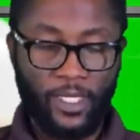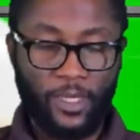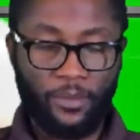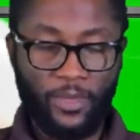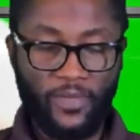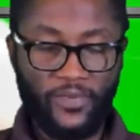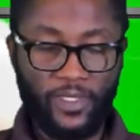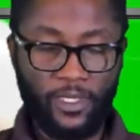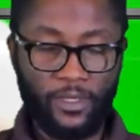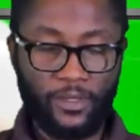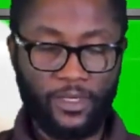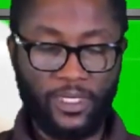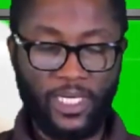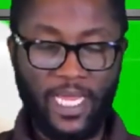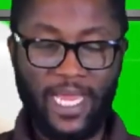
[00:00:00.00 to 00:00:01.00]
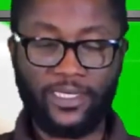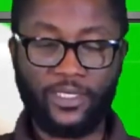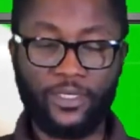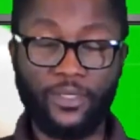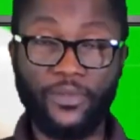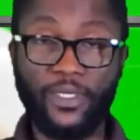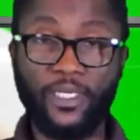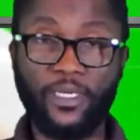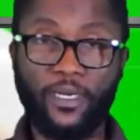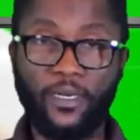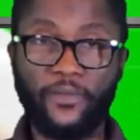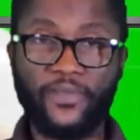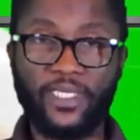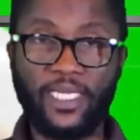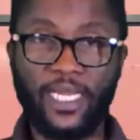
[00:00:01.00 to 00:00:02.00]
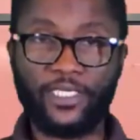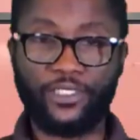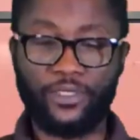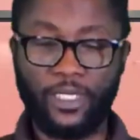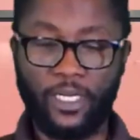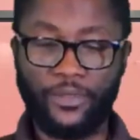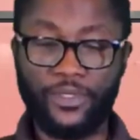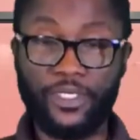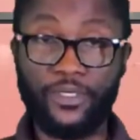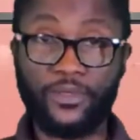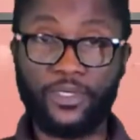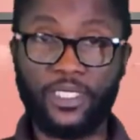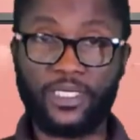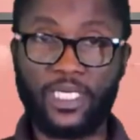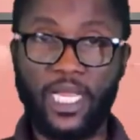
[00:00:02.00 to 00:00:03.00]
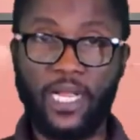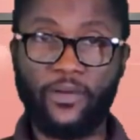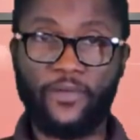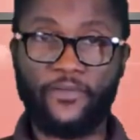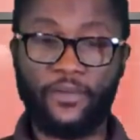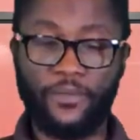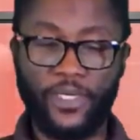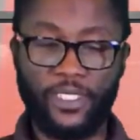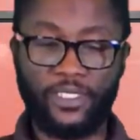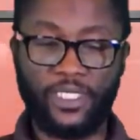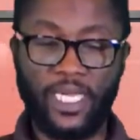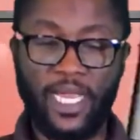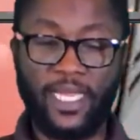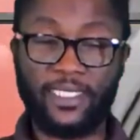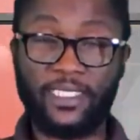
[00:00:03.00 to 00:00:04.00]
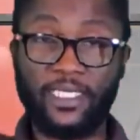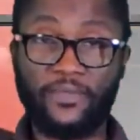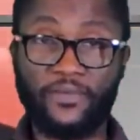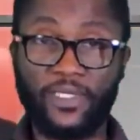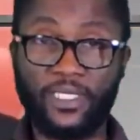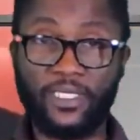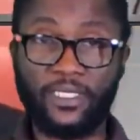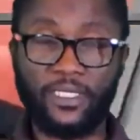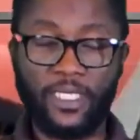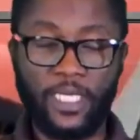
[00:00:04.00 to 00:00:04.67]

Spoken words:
Moving on to the last story of the national news this hour from BGI TV.